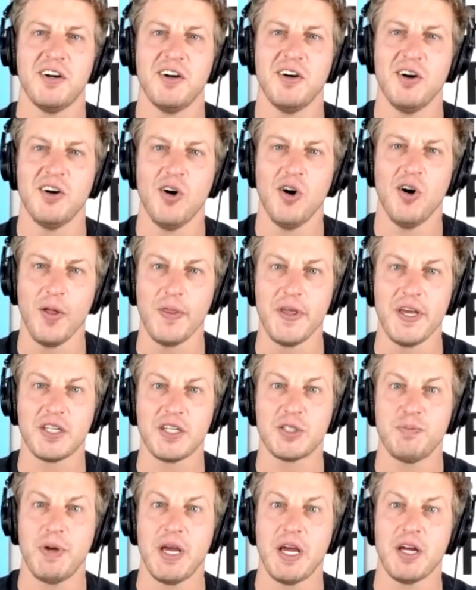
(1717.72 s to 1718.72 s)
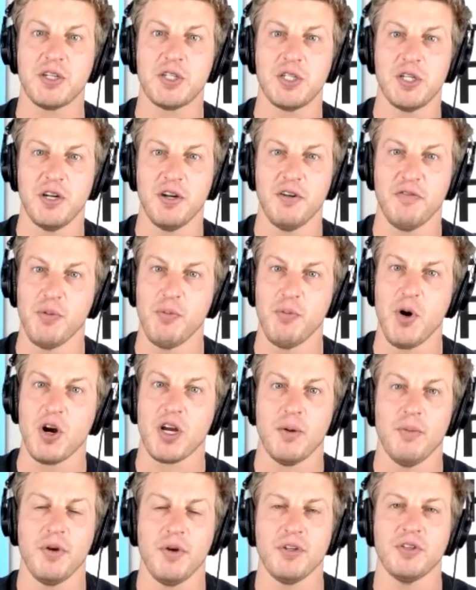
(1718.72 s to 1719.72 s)
on the expansion of the
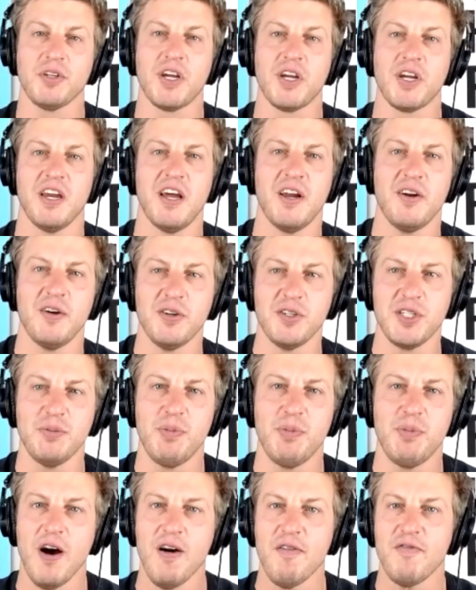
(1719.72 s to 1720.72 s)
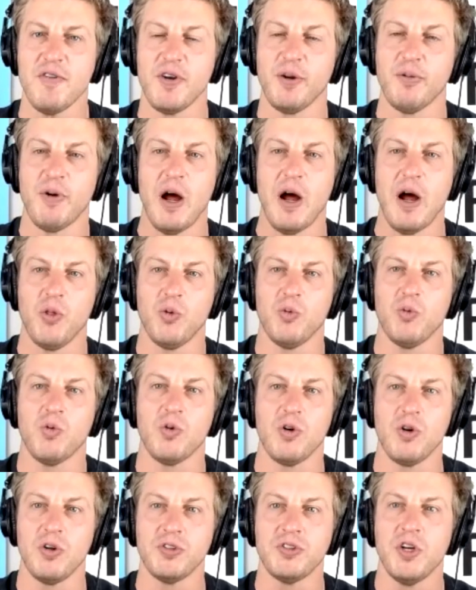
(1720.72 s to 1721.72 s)
market. When you look at energy poverty around the
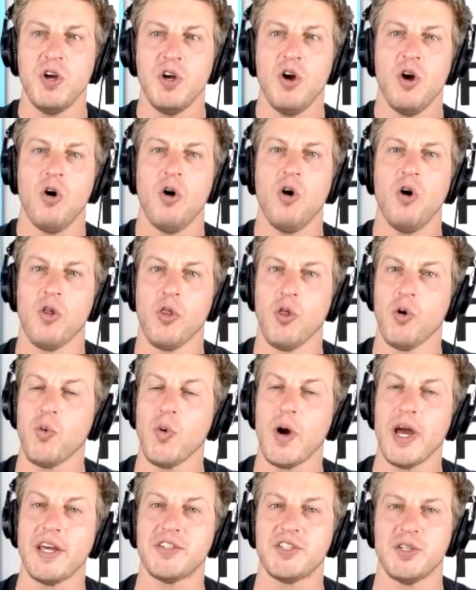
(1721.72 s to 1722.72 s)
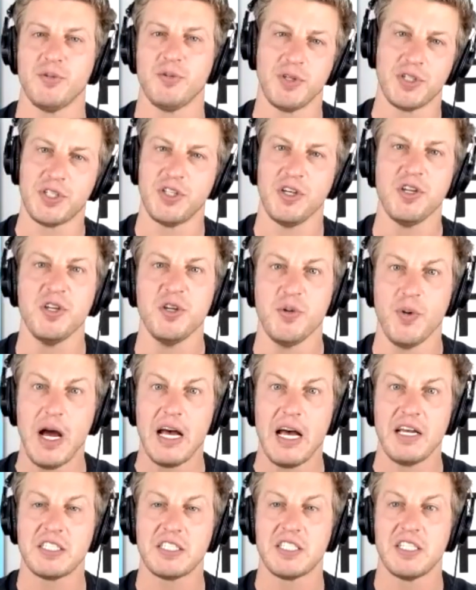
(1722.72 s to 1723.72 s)
world, all the ways in which the
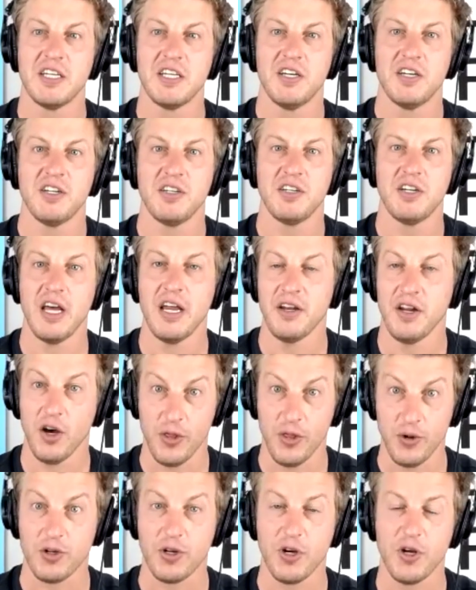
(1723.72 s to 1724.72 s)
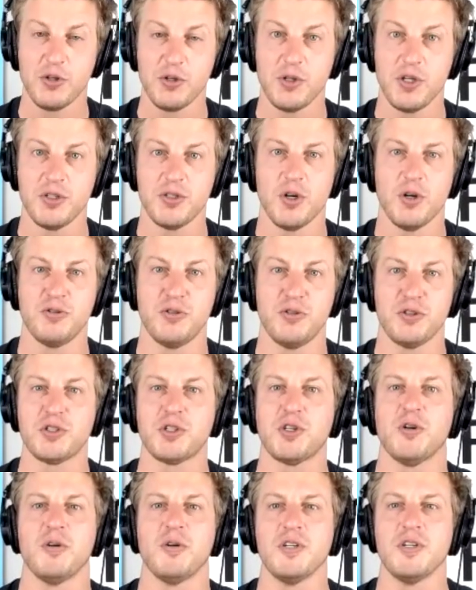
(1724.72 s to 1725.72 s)
US and other countries are
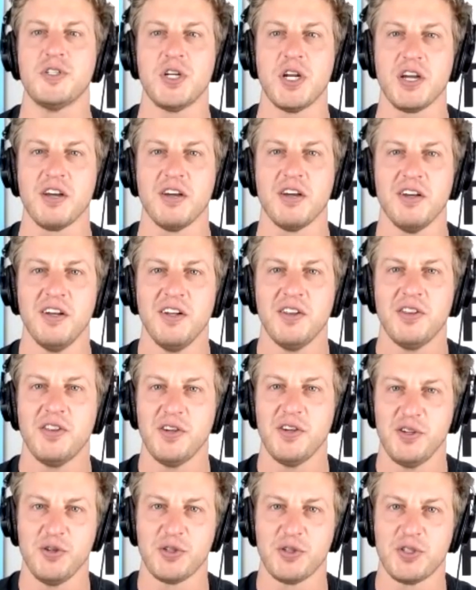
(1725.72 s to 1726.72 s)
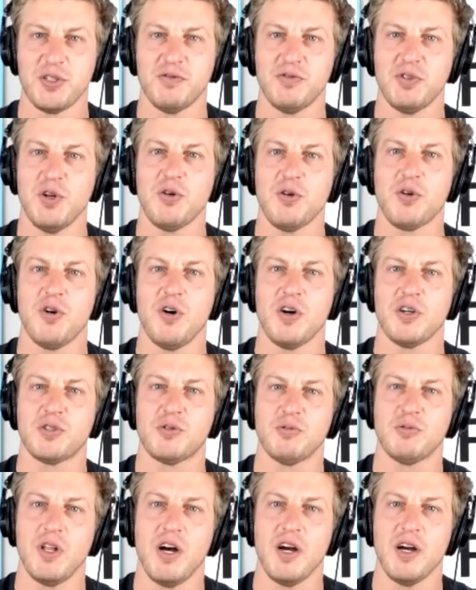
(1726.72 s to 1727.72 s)
discouraging the use of
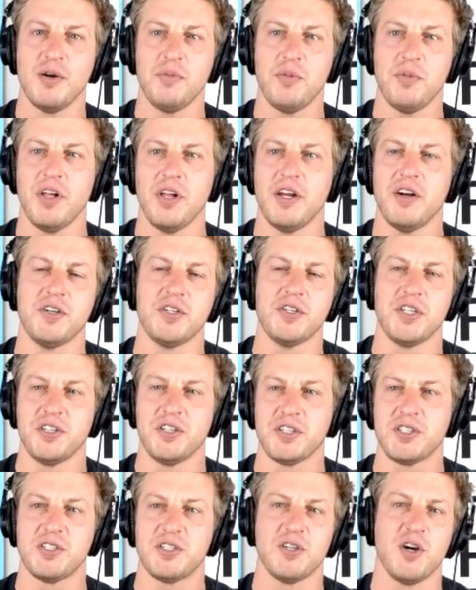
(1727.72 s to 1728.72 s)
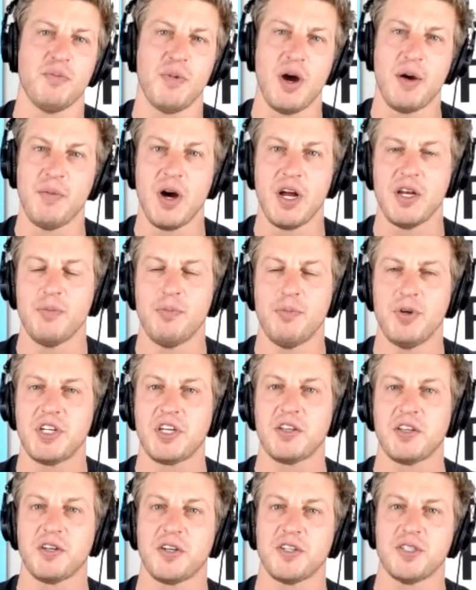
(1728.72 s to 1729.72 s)
low-cost, reliable energy. This is on my mind in
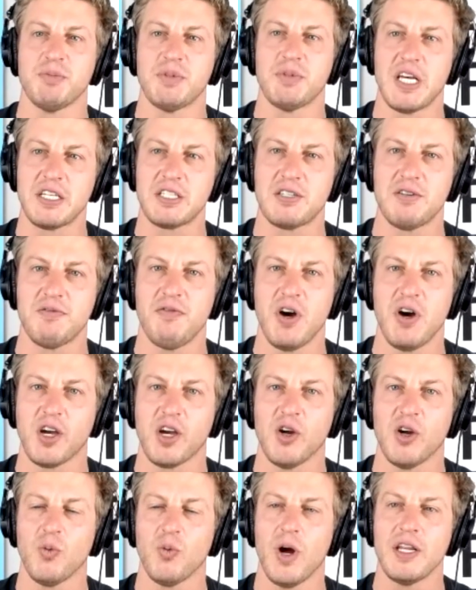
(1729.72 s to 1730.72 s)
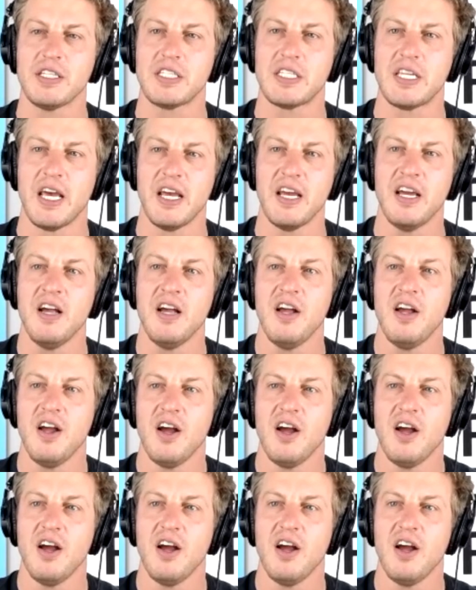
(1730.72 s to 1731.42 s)
particular because I'm testifying on Wednesday